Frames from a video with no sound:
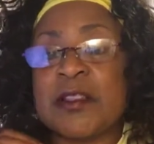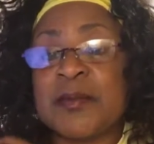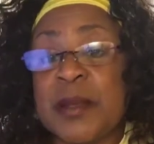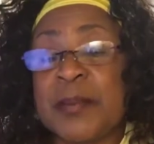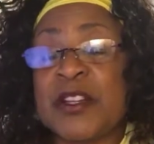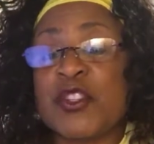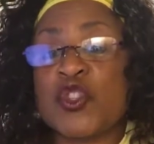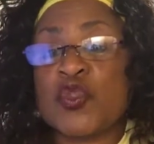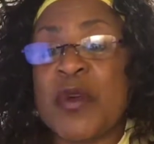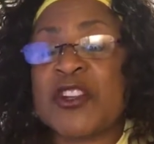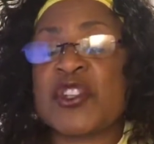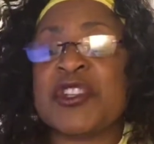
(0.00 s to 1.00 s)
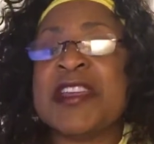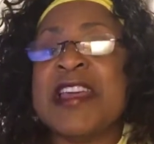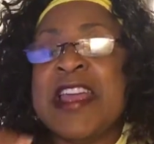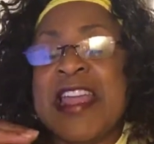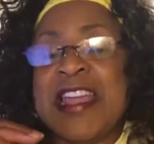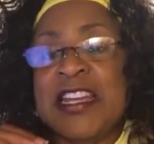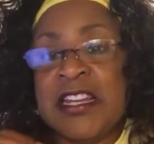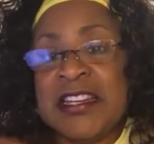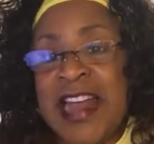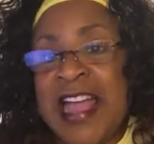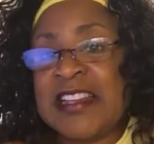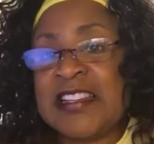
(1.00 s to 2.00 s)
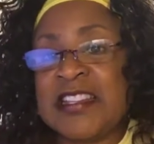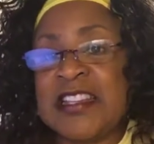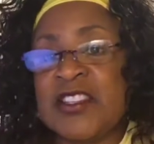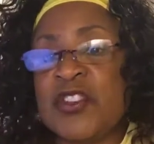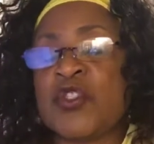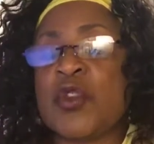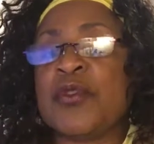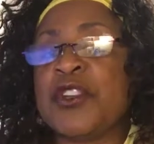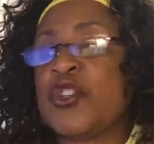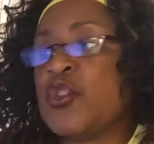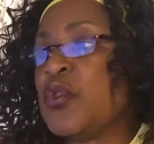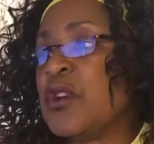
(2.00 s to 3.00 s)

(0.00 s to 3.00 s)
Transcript: or some construction in a night season so that you...